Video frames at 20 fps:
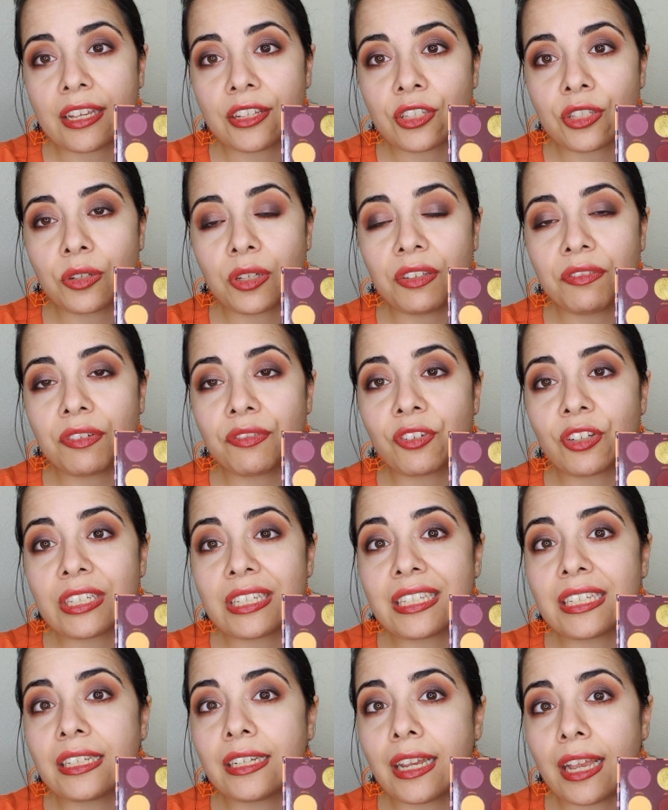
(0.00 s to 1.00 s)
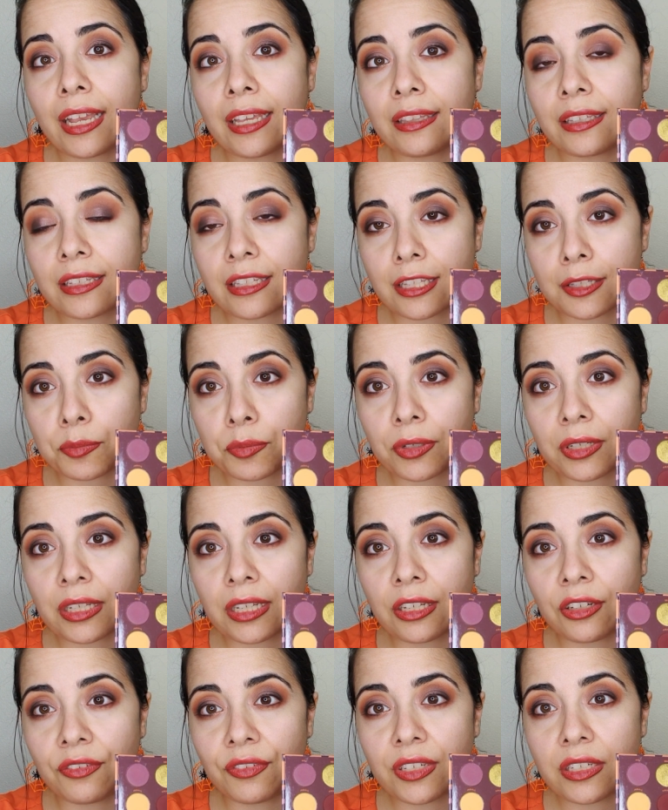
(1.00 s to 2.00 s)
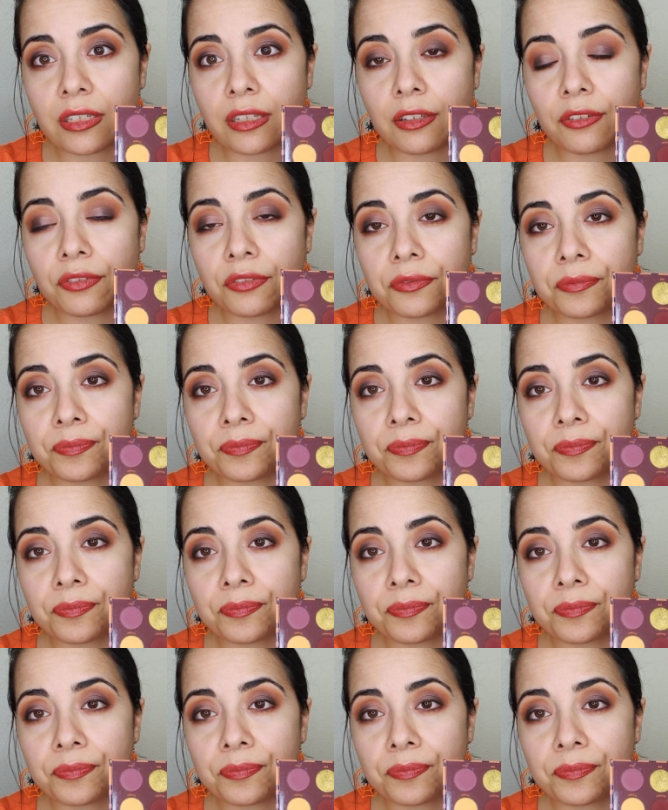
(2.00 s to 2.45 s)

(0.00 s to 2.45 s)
So even for today, this is pretty innovative.